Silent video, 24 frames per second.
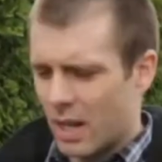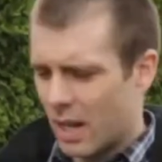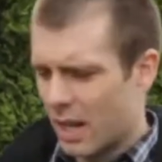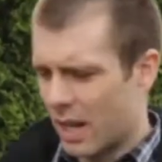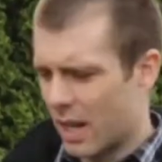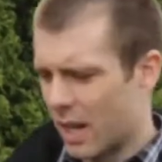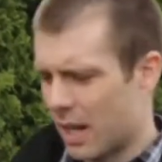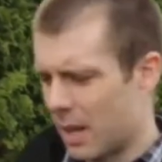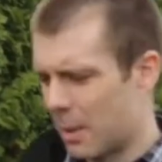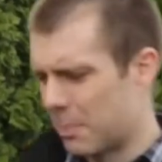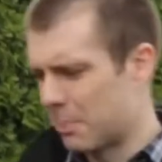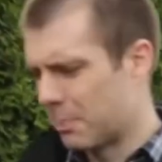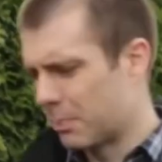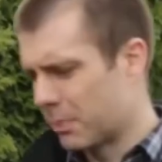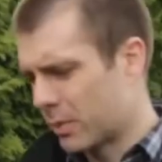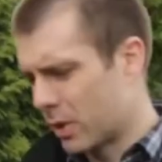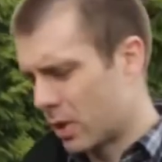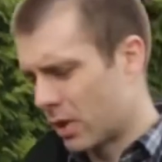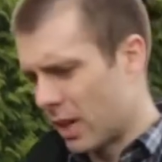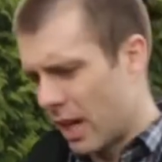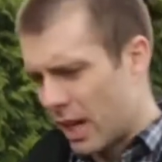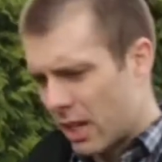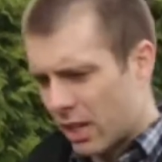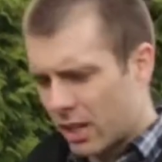um,
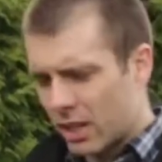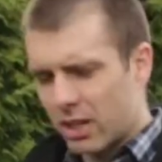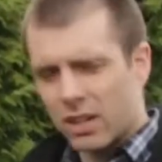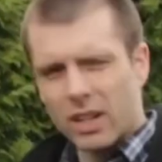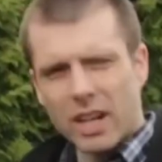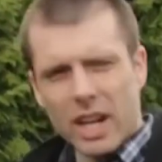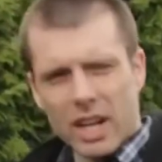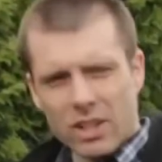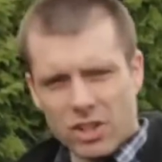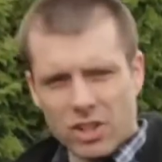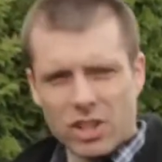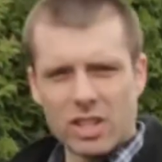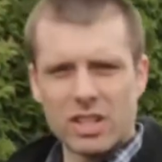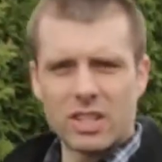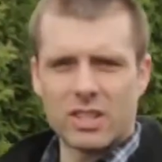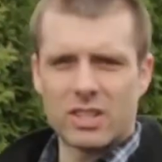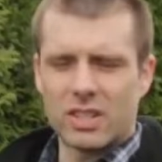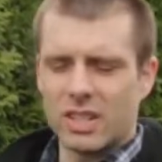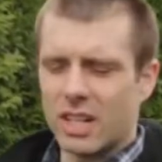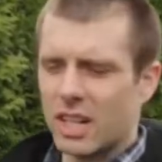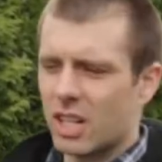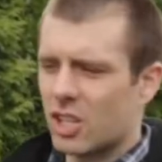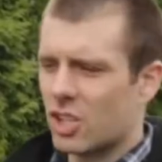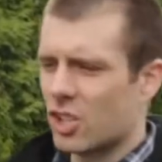creator-creation
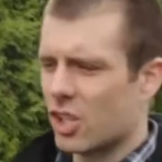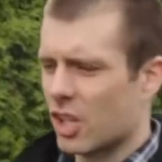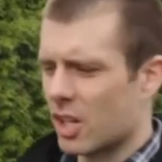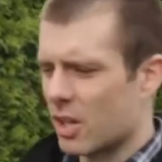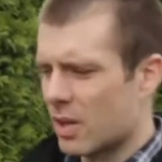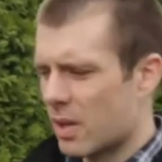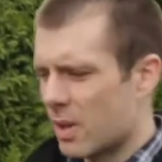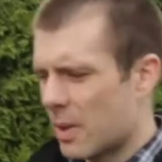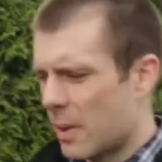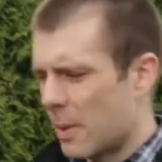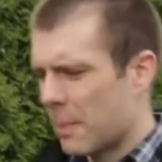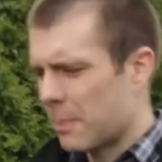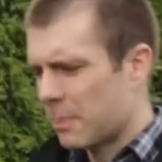distinction.